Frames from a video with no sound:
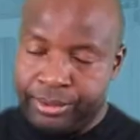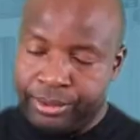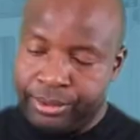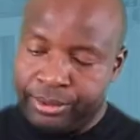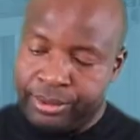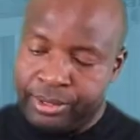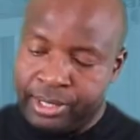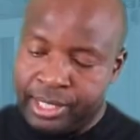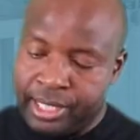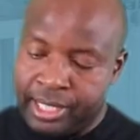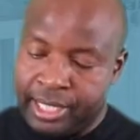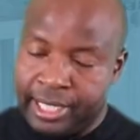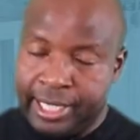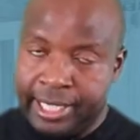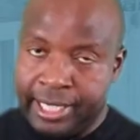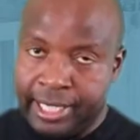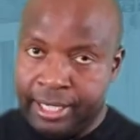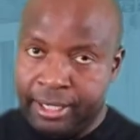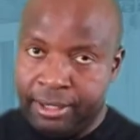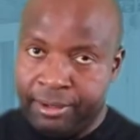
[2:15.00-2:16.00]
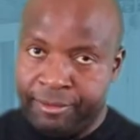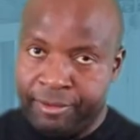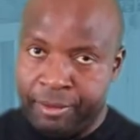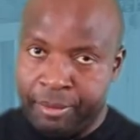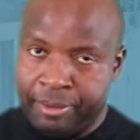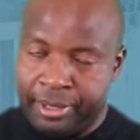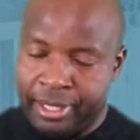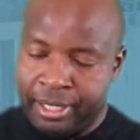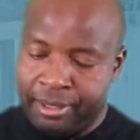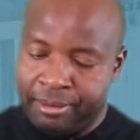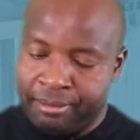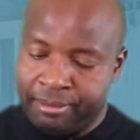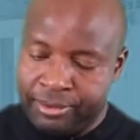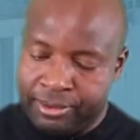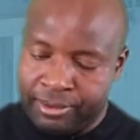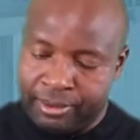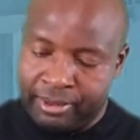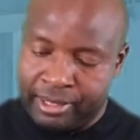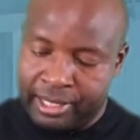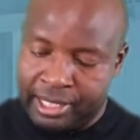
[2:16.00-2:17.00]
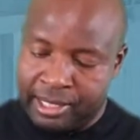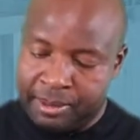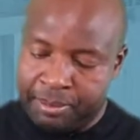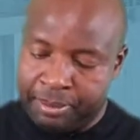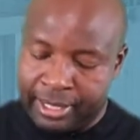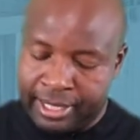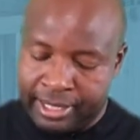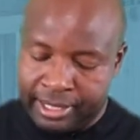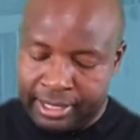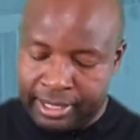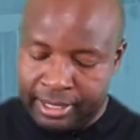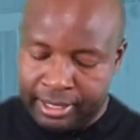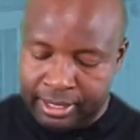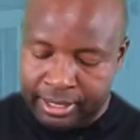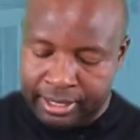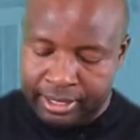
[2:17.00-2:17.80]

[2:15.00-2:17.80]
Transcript: to use the heel of your palm, so this part,